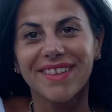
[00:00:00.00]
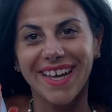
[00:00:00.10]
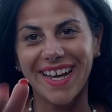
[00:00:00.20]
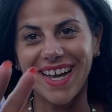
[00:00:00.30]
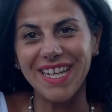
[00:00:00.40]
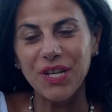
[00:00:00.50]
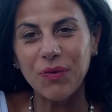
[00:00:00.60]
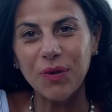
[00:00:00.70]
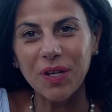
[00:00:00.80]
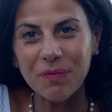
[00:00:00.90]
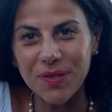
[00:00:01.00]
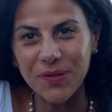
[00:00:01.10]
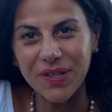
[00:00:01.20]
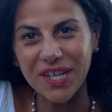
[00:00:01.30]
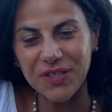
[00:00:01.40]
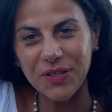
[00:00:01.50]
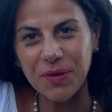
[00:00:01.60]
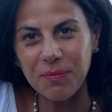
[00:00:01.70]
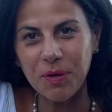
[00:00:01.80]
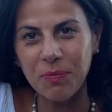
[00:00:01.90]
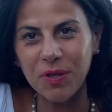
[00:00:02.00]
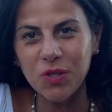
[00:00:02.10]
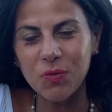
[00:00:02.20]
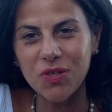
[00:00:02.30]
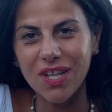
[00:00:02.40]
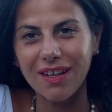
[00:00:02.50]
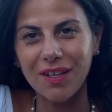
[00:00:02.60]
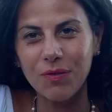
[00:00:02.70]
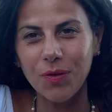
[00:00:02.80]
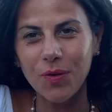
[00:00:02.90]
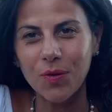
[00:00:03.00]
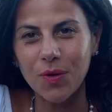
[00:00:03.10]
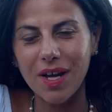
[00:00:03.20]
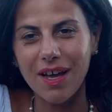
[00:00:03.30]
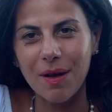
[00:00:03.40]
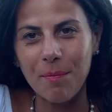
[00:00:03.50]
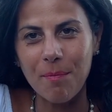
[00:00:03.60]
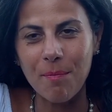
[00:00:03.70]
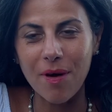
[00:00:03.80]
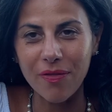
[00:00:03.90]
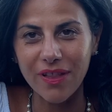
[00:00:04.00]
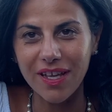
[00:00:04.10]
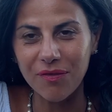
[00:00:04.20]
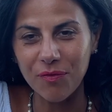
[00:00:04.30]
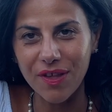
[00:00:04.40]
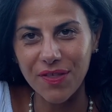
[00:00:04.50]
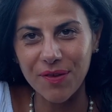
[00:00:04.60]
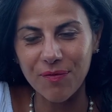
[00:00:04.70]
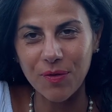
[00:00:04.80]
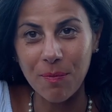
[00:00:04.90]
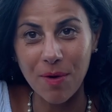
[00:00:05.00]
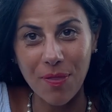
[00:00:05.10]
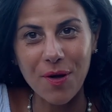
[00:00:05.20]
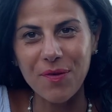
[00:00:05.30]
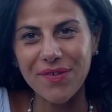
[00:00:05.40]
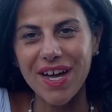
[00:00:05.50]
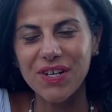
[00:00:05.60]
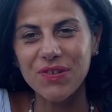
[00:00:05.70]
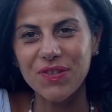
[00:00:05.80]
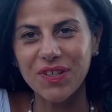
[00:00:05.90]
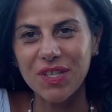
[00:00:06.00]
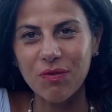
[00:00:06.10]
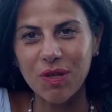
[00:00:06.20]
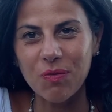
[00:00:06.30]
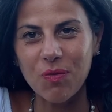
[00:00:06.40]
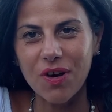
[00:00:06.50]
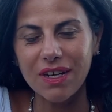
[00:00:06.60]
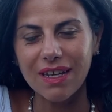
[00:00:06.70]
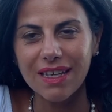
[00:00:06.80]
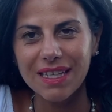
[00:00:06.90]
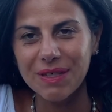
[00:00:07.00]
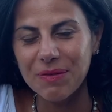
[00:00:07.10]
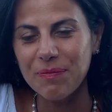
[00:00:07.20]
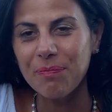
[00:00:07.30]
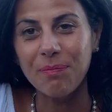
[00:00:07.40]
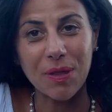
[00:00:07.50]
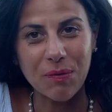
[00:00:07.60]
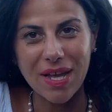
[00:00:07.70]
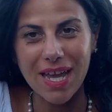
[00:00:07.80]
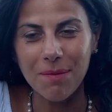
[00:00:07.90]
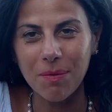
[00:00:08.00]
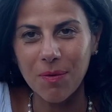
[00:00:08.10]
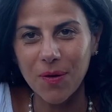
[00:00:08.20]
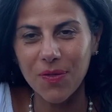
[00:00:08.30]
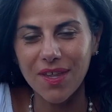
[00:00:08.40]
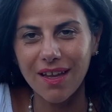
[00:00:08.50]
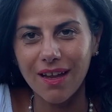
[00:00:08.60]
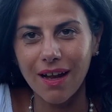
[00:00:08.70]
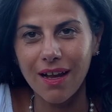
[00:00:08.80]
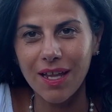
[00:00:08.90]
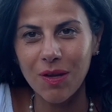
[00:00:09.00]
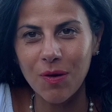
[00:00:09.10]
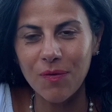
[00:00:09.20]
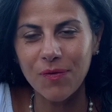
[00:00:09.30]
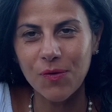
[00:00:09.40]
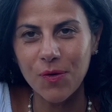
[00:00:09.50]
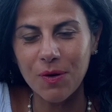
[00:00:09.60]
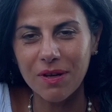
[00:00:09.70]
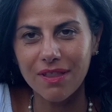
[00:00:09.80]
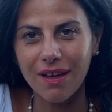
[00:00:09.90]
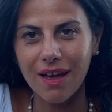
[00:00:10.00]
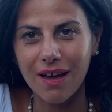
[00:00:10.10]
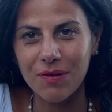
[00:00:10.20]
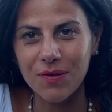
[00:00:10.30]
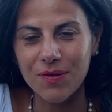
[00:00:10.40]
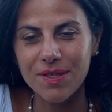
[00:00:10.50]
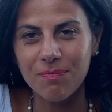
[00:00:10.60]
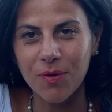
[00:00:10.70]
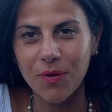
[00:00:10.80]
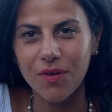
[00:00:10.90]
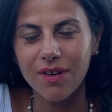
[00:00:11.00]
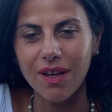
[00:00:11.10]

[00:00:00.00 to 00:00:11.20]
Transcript: Hi Leo, welcome to Catch It Up. On my YouTube channel, I do your um, monthly reading for the month of August 2021. By the way, happy birthday Leo for the August burn.